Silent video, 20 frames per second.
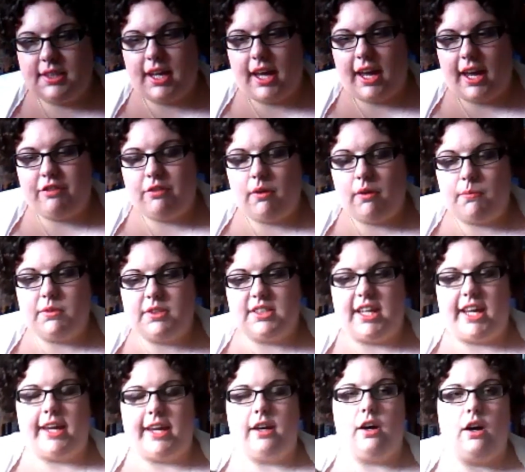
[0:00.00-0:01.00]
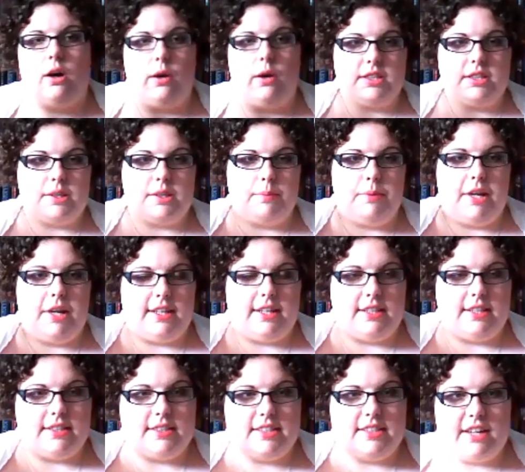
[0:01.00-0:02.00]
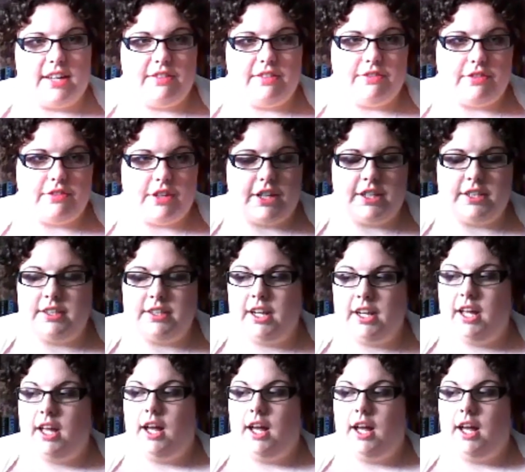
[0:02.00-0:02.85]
everyone was saying, oh, it's completely different,